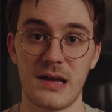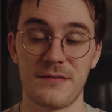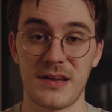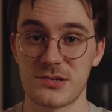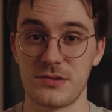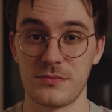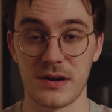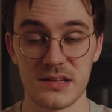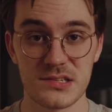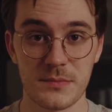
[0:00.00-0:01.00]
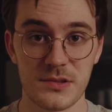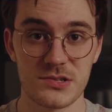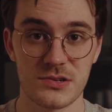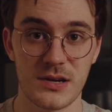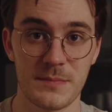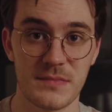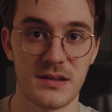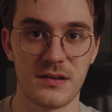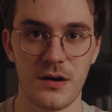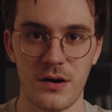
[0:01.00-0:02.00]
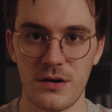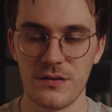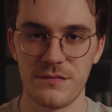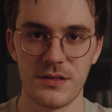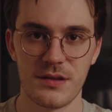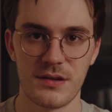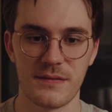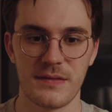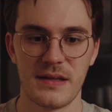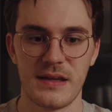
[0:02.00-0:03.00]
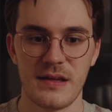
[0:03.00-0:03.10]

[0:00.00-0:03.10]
I've actually read some of the script, and all of the